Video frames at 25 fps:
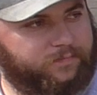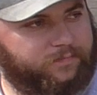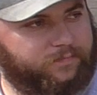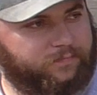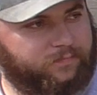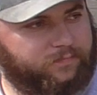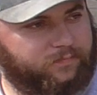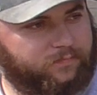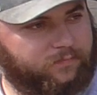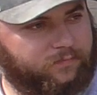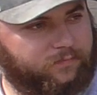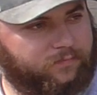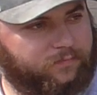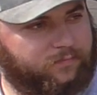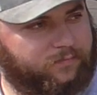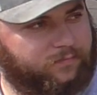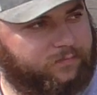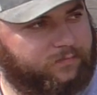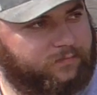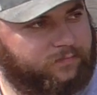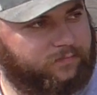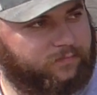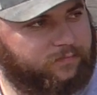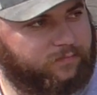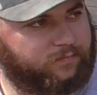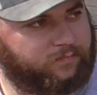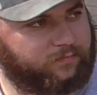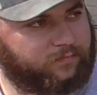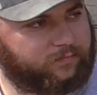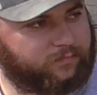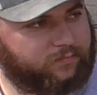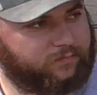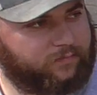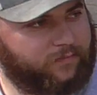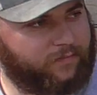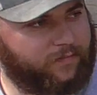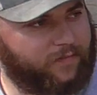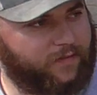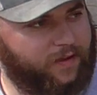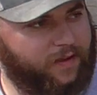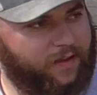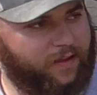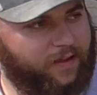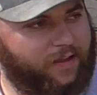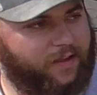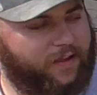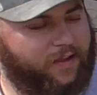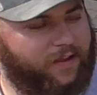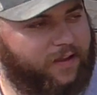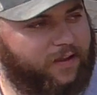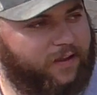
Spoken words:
(silent)